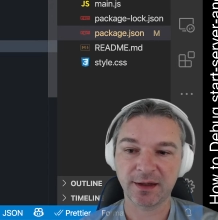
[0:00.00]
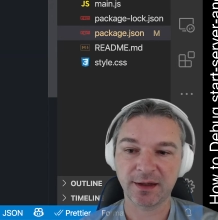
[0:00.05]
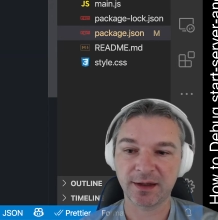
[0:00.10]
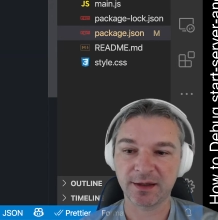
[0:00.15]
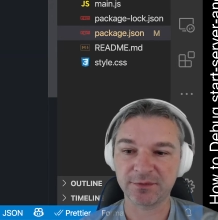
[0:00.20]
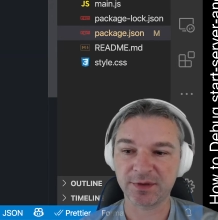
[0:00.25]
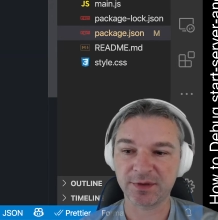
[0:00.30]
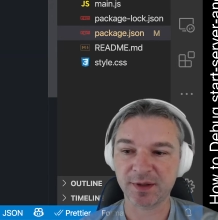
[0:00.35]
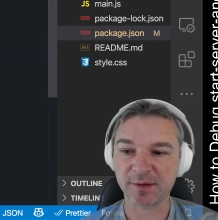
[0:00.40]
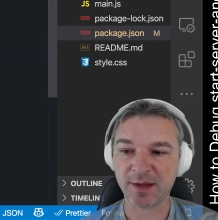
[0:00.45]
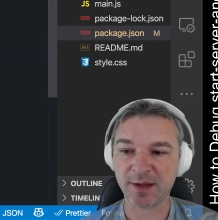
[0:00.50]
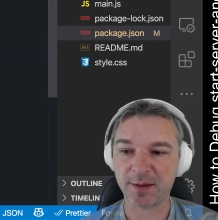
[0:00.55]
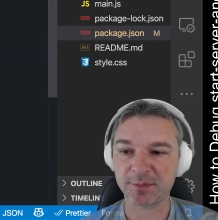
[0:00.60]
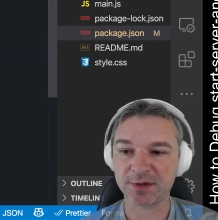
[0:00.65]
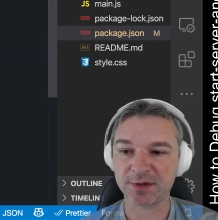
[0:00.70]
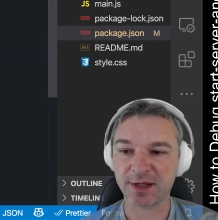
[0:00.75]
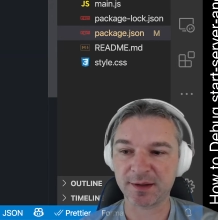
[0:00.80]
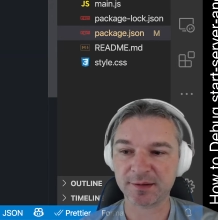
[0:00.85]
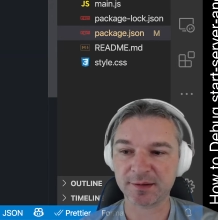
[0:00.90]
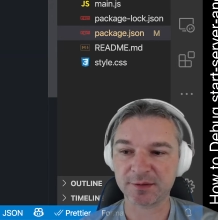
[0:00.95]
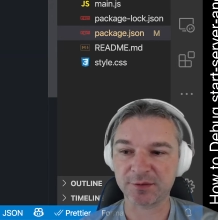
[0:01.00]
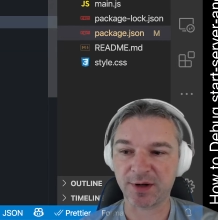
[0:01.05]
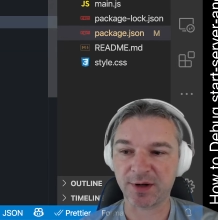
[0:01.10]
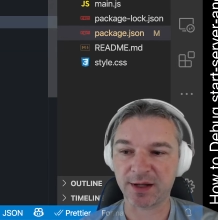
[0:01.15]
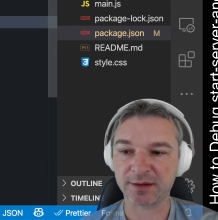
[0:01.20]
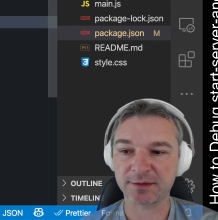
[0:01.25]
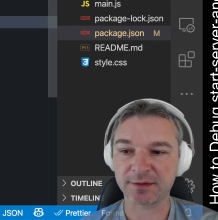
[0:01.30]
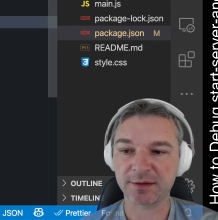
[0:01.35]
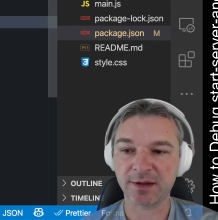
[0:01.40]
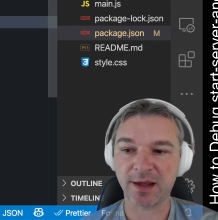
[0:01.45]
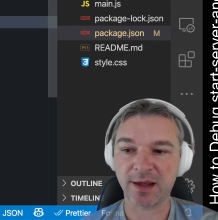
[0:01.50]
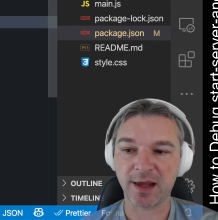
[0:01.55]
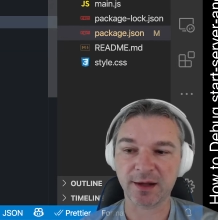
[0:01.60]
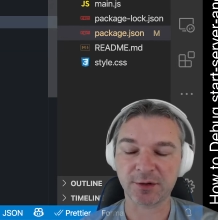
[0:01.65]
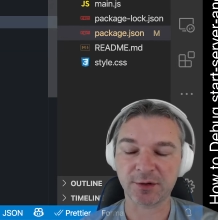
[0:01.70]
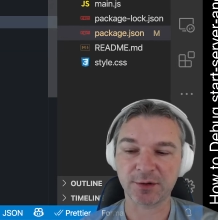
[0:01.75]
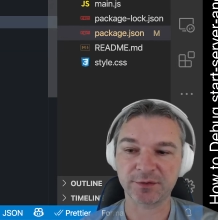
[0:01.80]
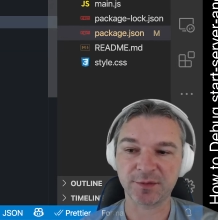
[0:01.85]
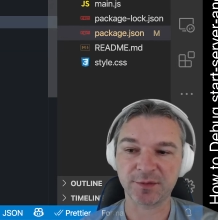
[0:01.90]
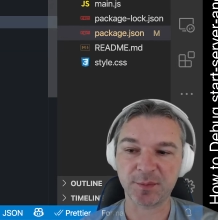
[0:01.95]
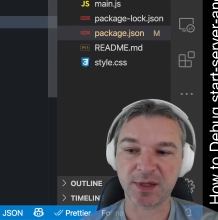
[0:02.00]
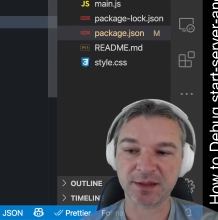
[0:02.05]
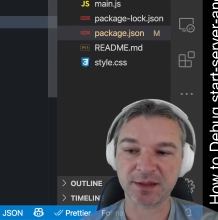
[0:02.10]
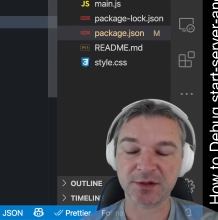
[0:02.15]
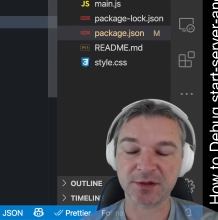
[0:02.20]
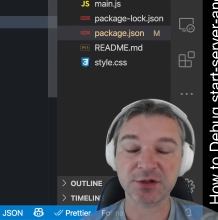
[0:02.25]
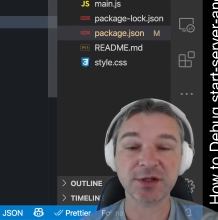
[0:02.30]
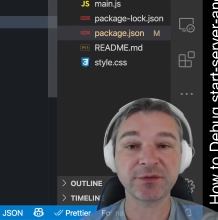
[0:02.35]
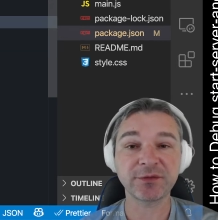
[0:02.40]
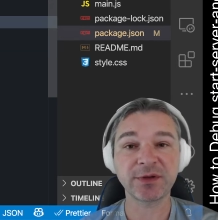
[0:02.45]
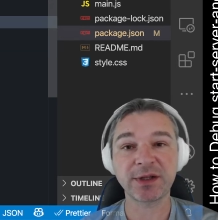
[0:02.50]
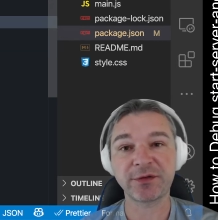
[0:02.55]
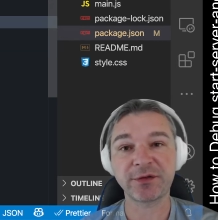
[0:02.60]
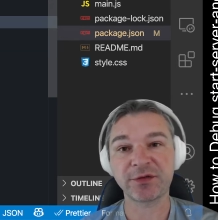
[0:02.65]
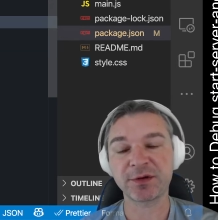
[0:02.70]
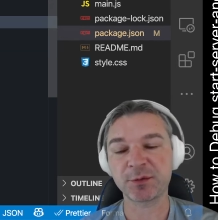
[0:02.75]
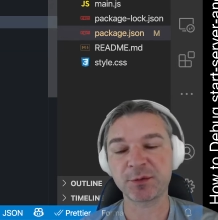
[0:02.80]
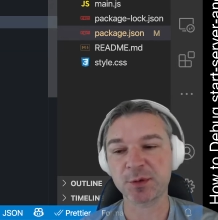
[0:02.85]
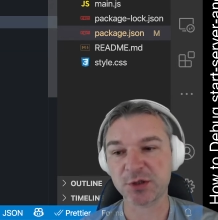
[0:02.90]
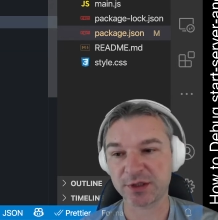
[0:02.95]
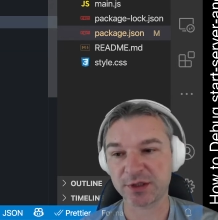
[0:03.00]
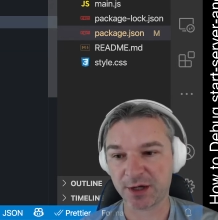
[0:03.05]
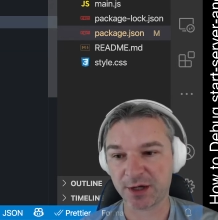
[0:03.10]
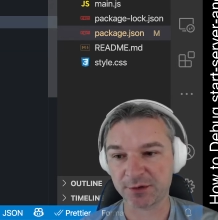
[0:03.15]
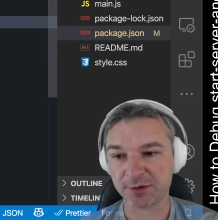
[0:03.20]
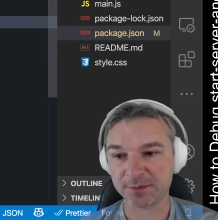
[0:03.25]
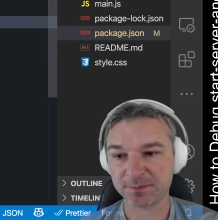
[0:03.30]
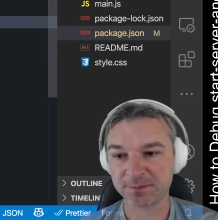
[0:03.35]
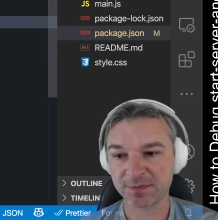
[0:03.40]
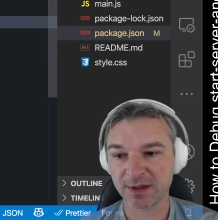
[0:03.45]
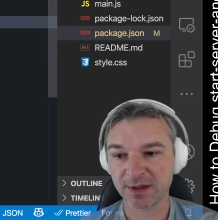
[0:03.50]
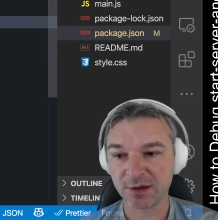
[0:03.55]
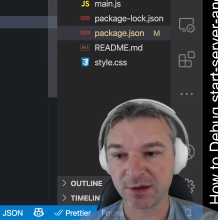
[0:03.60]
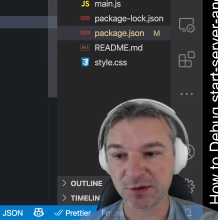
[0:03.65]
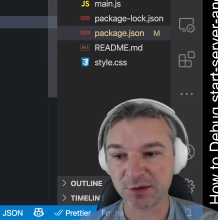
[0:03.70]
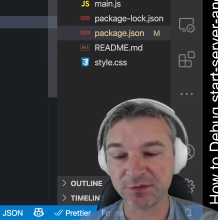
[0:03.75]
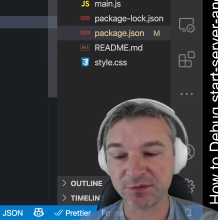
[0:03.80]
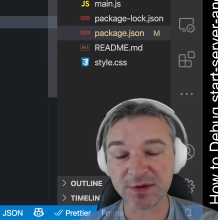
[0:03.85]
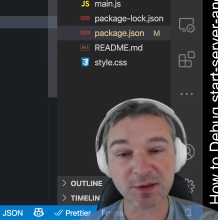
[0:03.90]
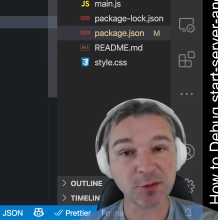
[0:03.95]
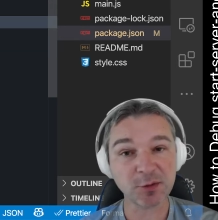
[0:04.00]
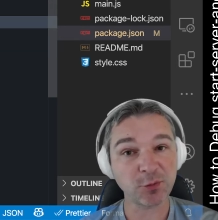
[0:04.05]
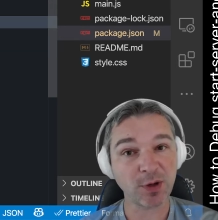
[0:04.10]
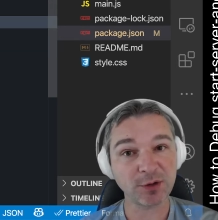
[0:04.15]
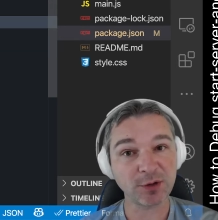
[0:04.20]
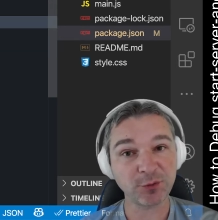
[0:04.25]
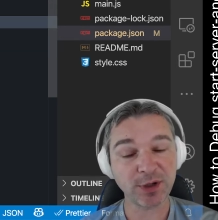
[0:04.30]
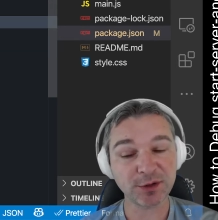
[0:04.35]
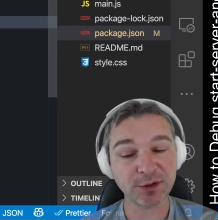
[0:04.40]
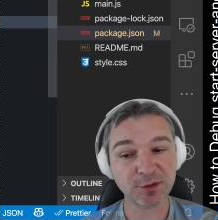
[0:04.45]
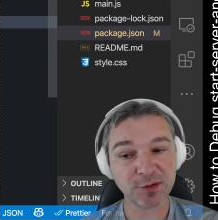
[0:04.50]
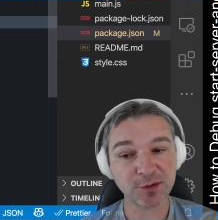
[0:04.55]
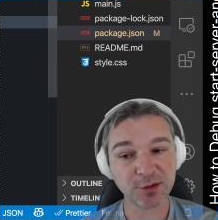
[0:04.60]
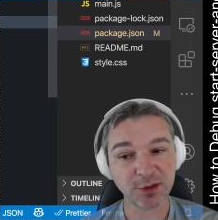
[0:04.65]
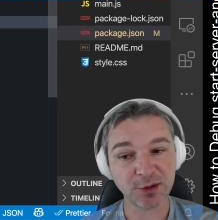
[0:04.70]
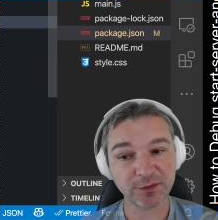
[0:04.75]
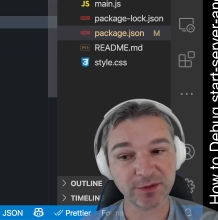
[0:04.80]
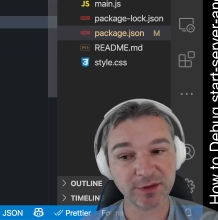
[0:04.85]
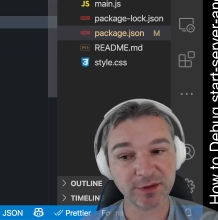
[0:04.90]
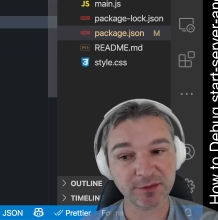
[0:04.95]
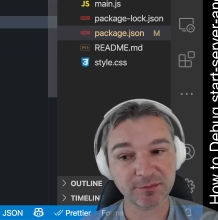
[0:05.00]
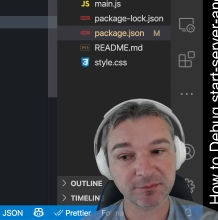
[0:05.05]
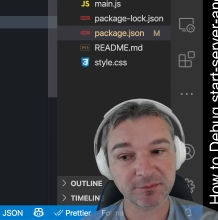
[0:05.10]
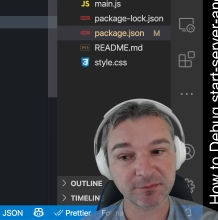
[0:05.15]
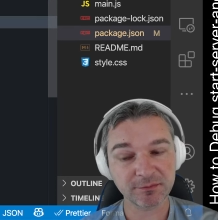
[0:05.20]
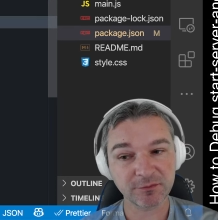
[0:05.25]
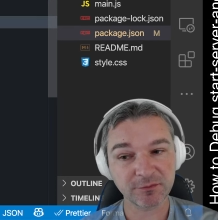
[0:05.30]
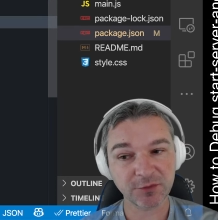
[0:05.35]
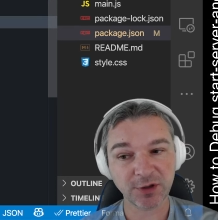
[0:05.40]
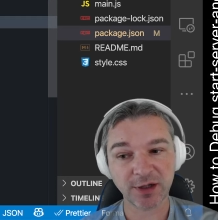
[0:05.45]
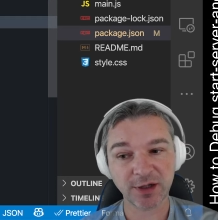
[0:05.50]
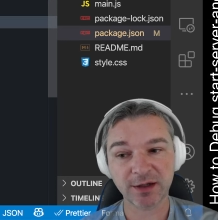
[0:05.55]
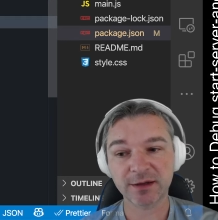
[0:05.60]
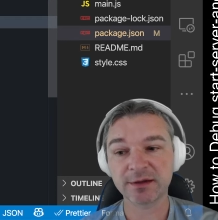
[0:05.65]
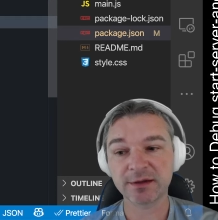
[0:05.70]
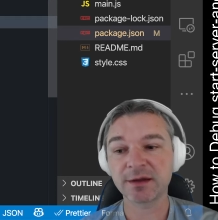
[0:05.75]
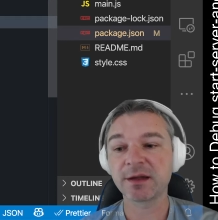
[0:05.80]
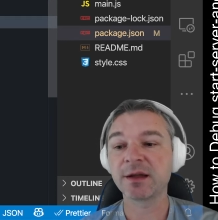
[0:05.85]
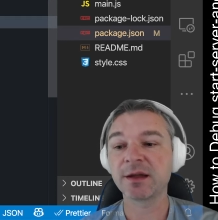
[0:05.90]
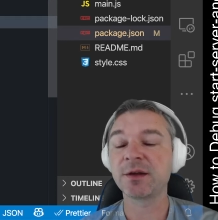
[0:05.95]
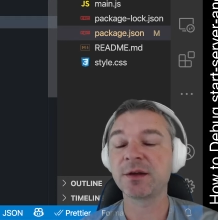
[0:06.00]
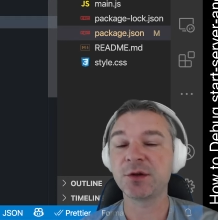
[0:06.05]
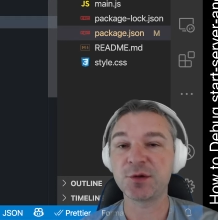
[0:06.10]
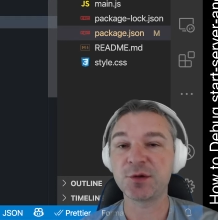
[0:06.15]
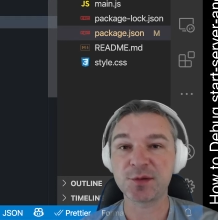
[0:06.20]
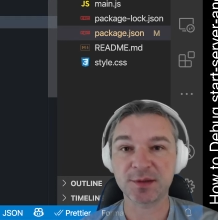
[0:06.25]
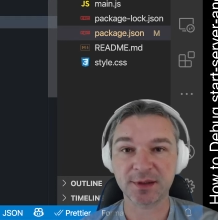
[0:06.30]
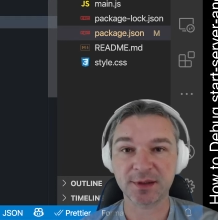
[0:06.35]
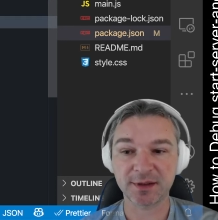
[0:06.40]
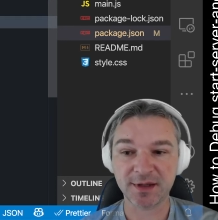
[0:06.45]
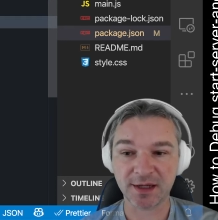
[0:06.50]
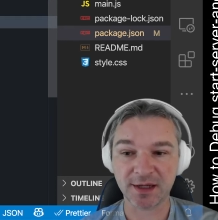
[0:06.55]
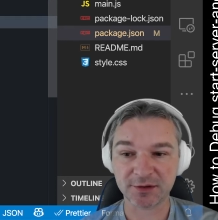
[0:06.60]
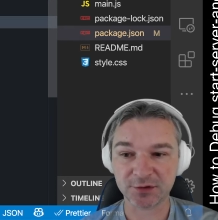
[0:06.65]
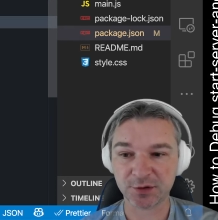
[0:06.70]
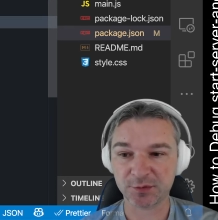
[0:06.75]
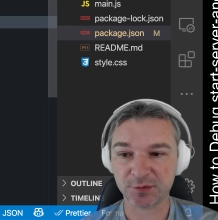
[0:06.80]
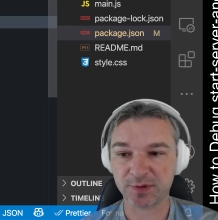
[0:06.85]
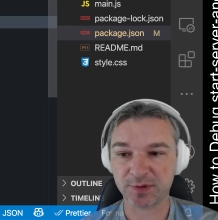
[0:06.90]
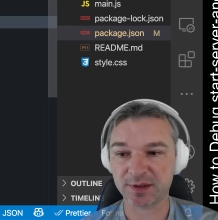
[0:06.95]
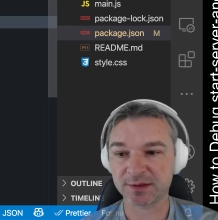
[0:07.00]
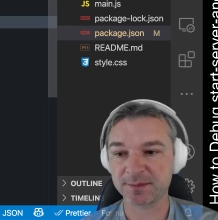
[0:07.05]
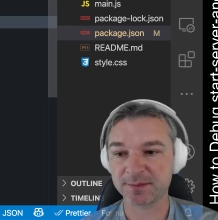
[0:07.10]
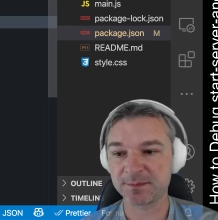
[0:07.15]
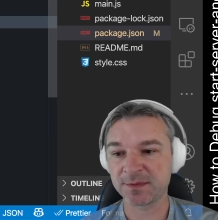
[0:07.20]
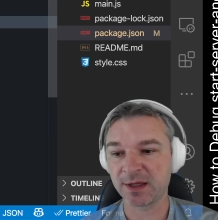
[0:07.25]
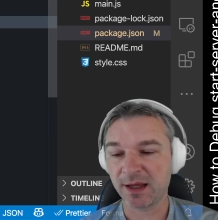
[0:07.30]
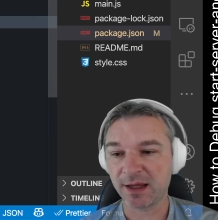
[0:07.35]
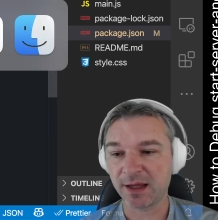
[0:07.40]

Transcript: And then subtask ran echoing the message and then everything was shut down. So this is one way to solve it, right? Using get request.